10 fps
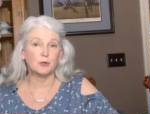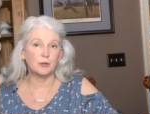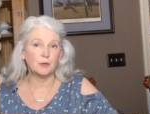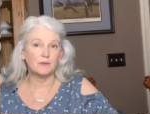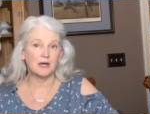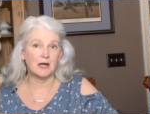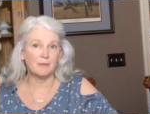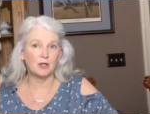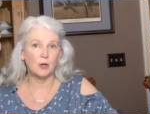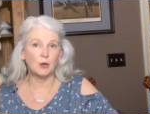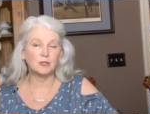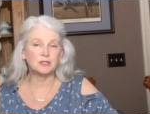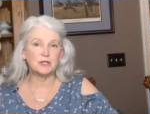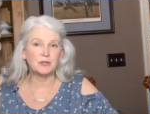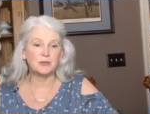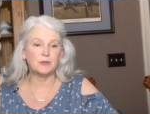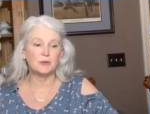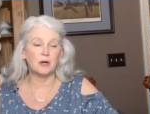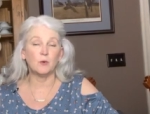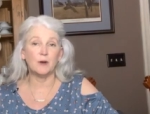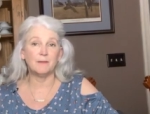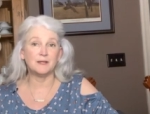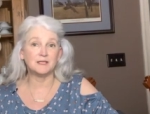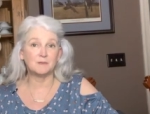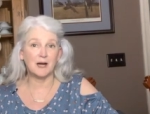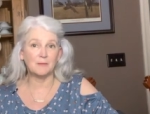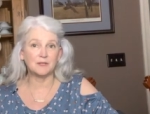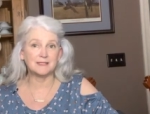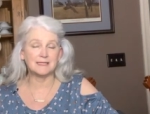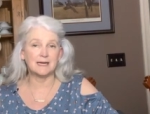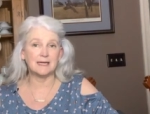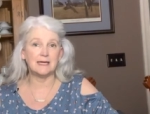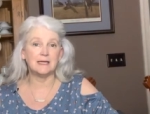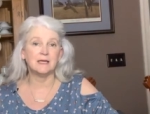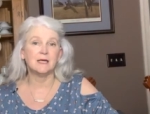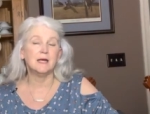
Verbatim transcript: group that I belong to, a women's Bible study,